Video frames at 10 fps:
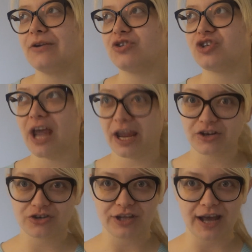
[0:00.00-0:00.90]

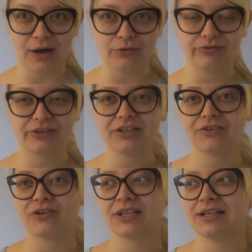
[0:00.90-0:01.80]
change the outfit,
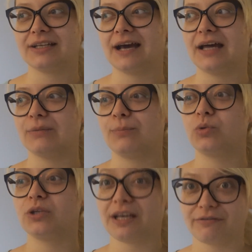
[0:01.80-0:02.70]
rather than
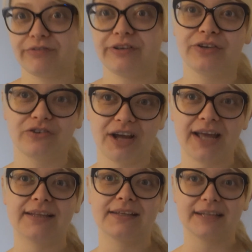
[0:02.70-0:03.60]
putting everything
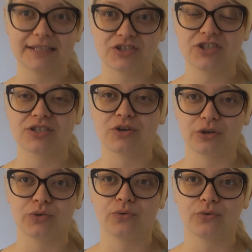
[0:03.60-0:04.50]
red, and that's just
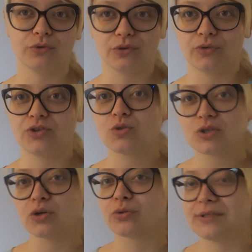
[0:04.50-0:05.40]
going to, you know, the shoe's
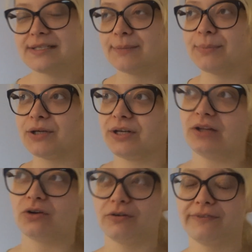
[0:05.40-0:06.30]
going to disappear
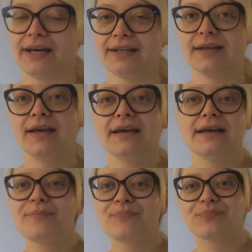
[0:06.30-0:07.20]
in all of that.
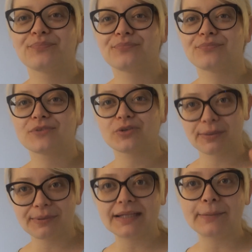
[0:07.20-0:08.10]
So
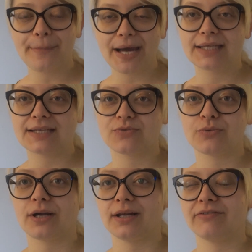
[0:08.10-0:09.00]
keep that in mind as
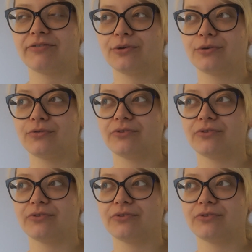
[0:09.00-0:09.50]
well. If you're